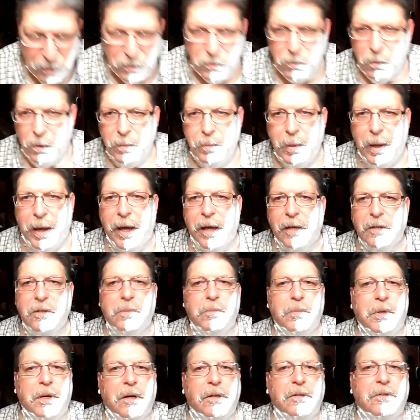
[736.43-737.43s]
because one
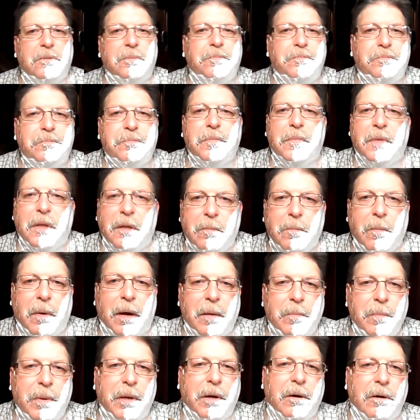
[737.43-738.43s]
pass and because
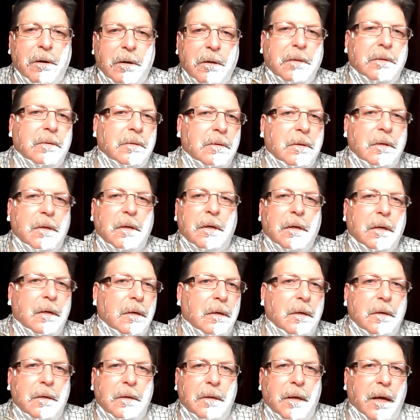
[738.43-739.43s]
my beard
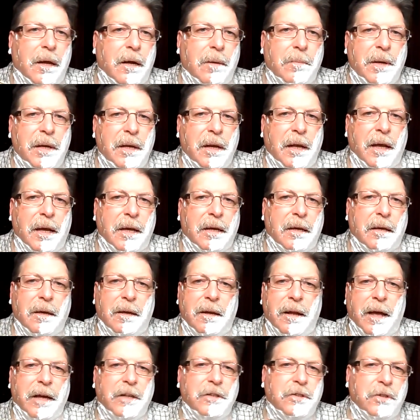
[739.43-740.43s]
down on my
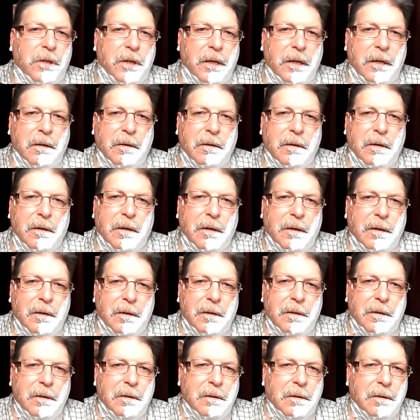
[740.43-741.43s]
neck, it actually
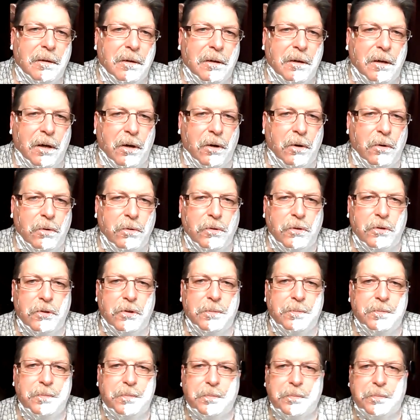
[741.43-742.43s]

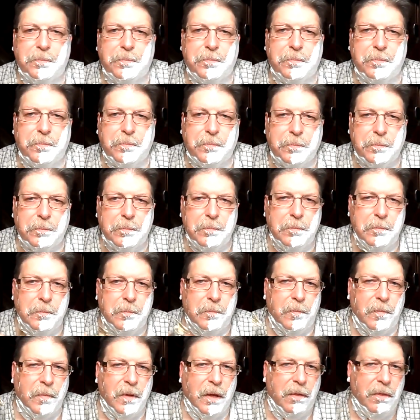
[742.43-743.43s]
goes
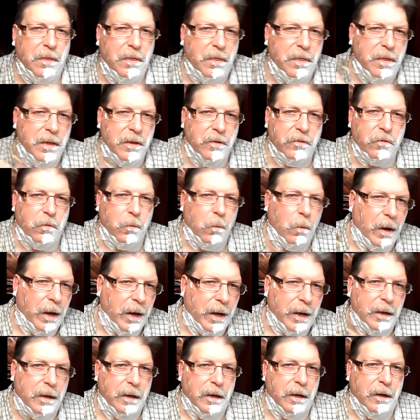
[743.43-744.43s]
this
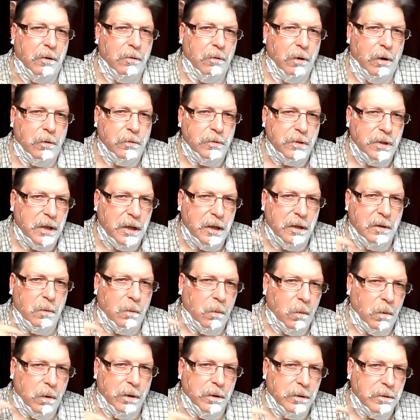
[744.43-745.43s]
way. It grows
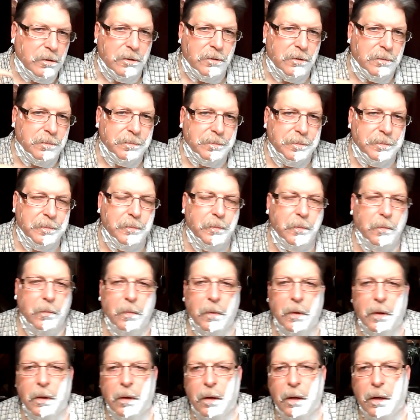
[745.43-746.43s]
inwards.
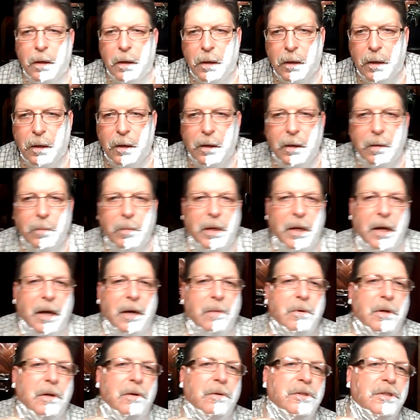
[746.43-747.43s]

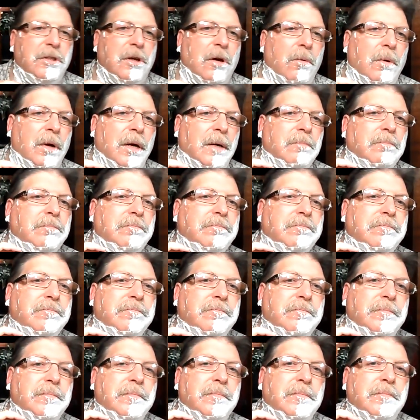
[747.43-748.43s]
But I would always go up
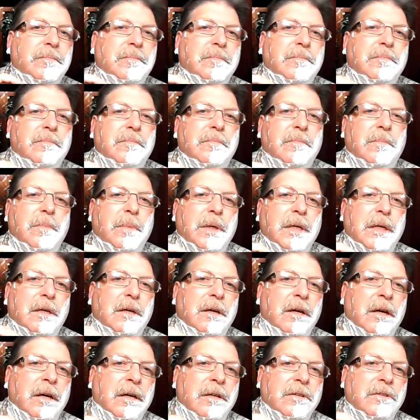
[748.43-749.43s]

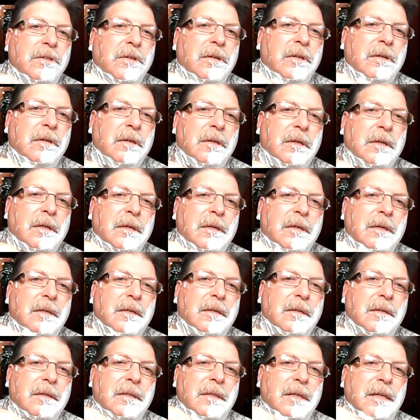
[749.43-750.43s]
because
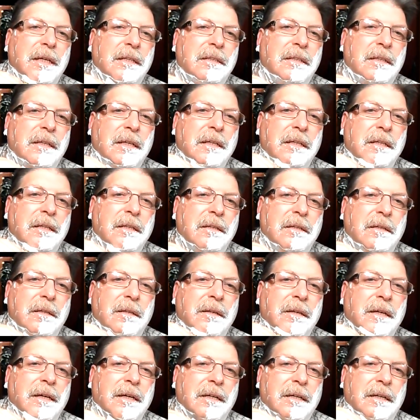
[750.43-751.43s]
that
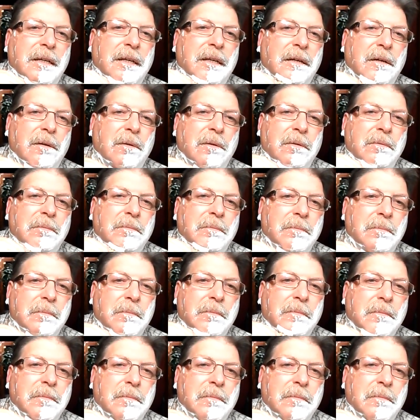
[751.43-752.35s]
tended to knock down